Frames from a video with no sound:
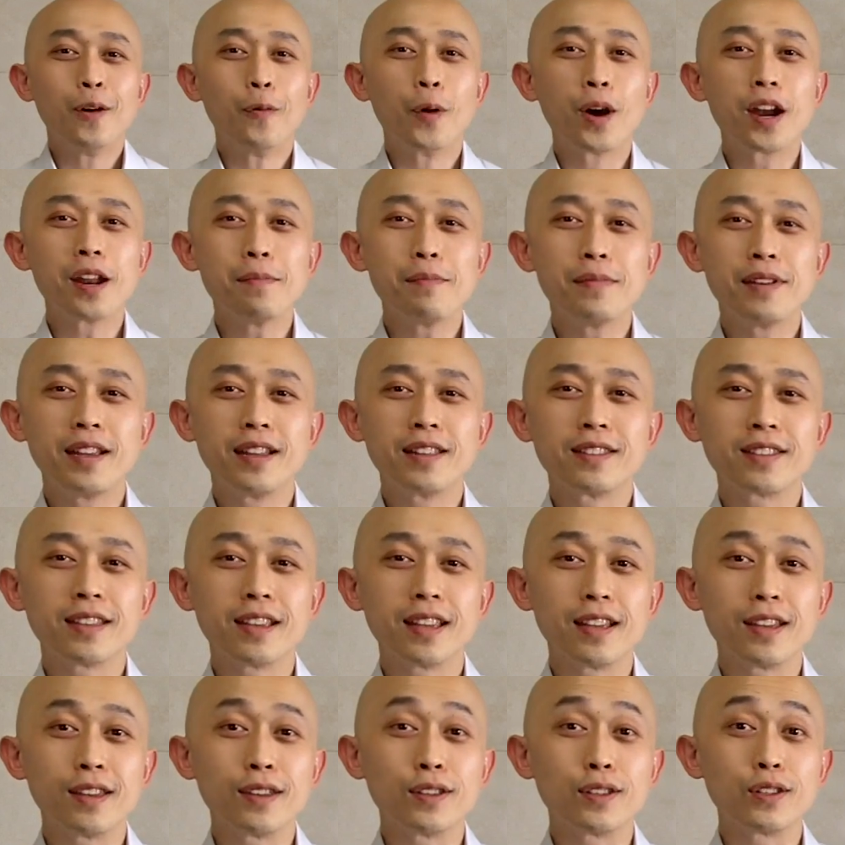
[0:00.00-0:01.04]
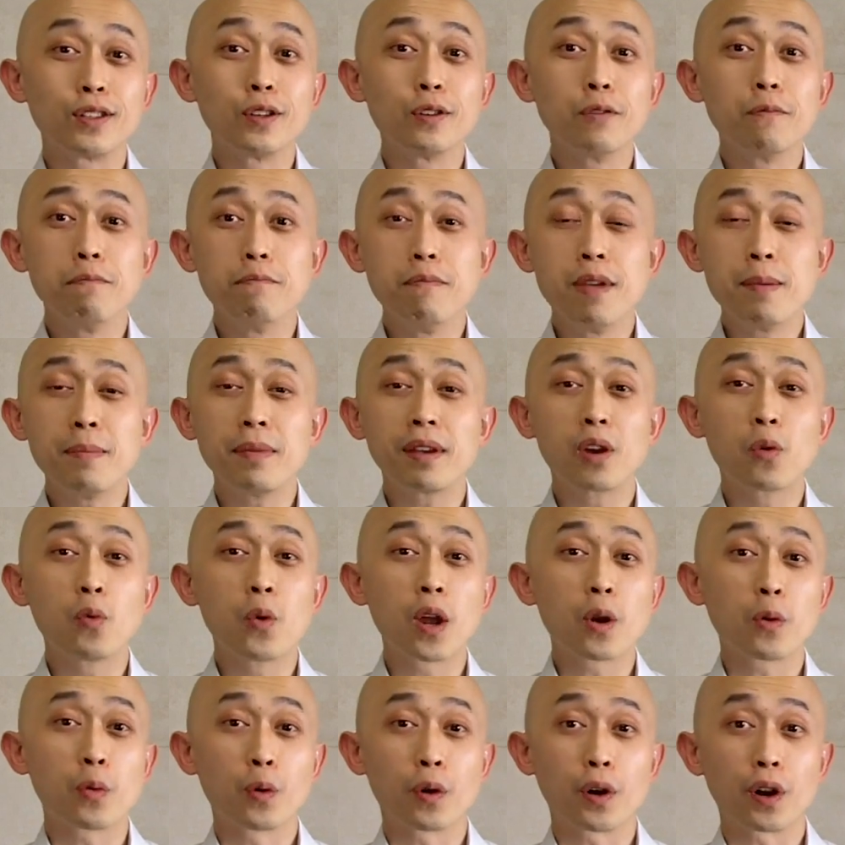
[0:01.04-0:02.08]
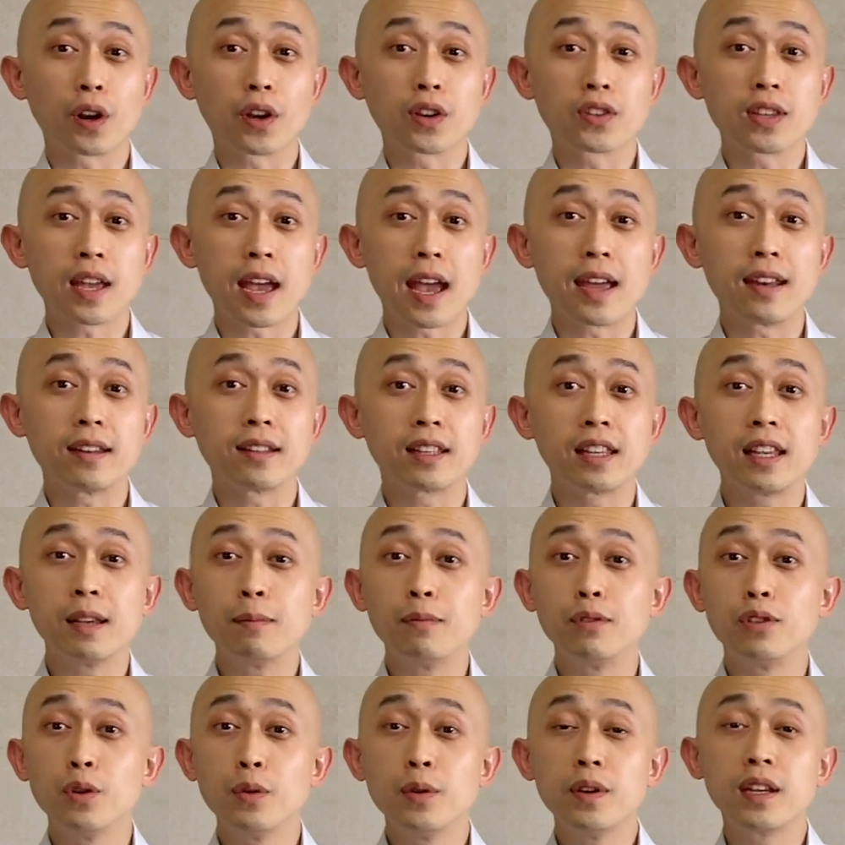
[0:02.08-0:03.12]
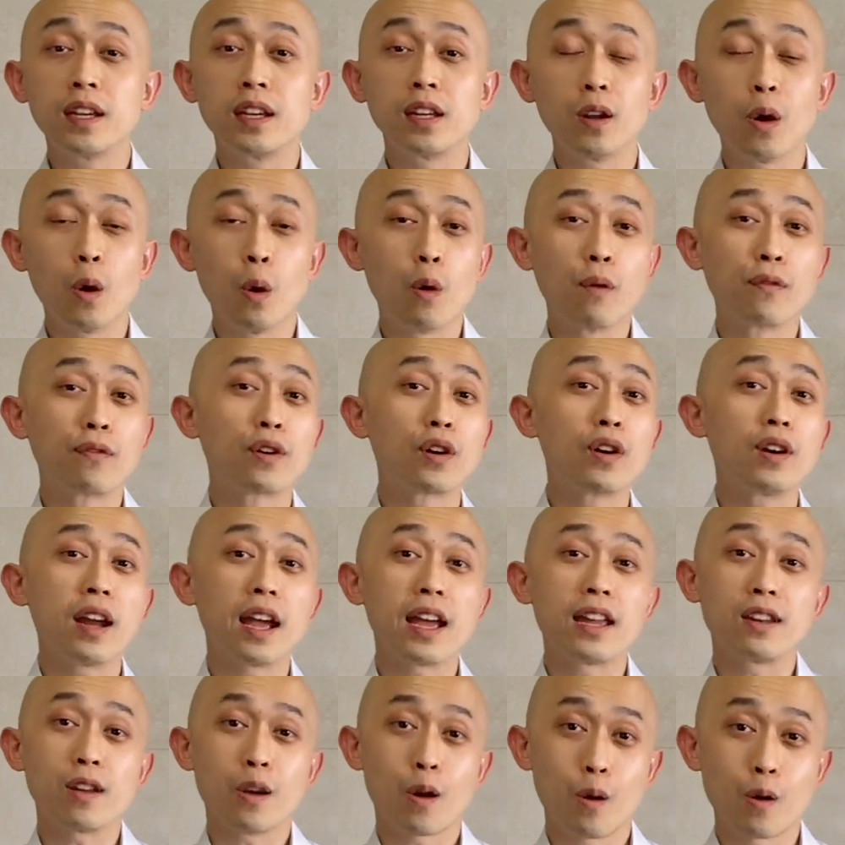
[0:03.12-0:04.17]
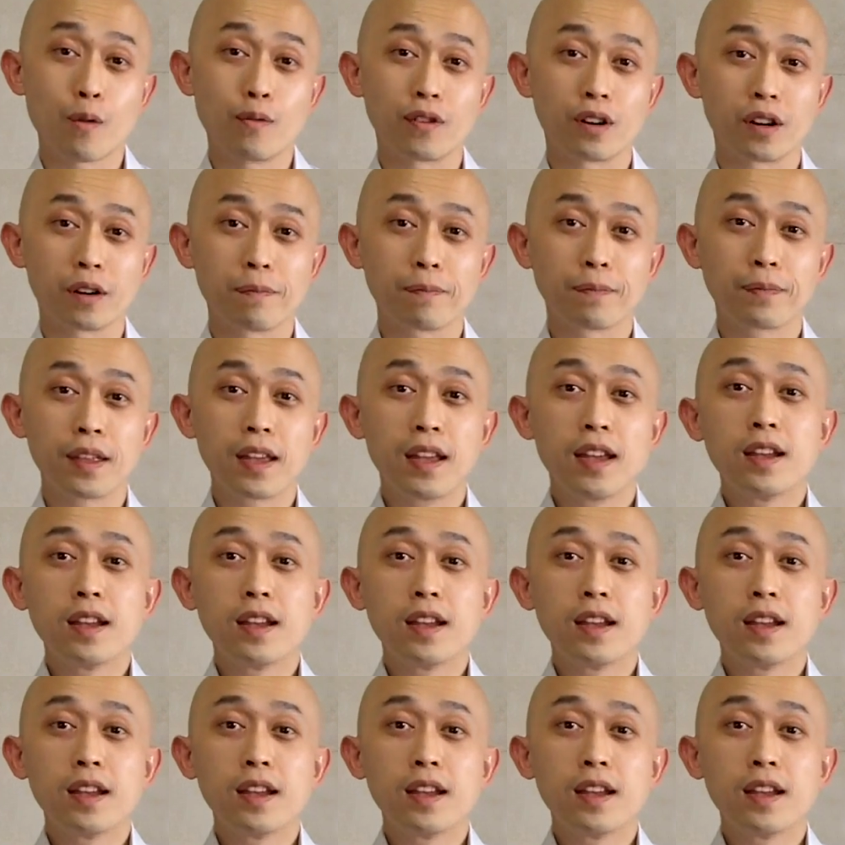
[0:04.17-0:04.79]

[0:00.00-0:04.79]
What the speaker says: What it means is to mimic what works and keep doing it over and over.